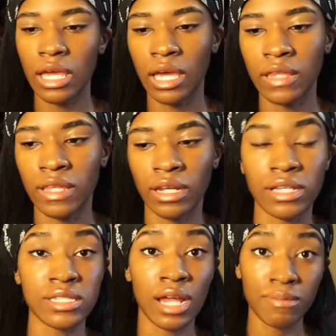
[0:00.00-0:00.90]
And then I
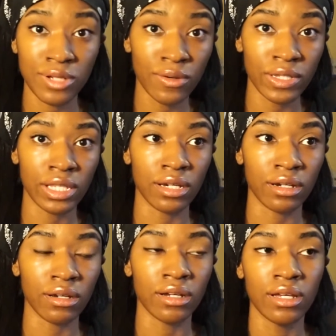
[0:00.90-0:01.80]
stopped going
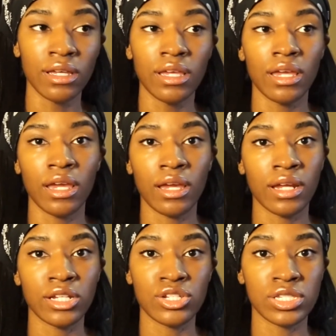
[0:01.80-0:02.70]
there and
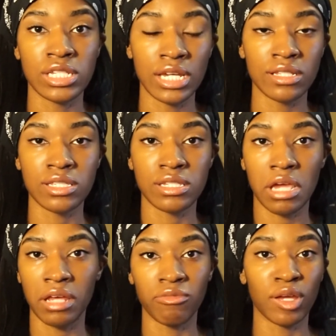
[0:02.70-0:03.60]
I just danced
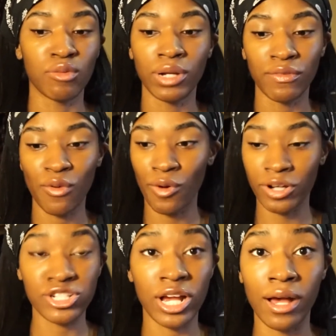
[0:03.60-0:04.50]
at like whatever
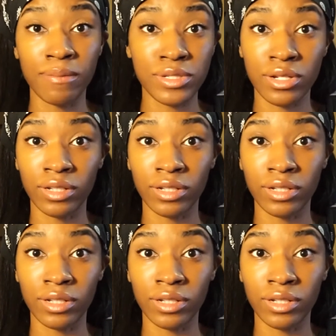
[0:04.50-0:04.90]
workshops or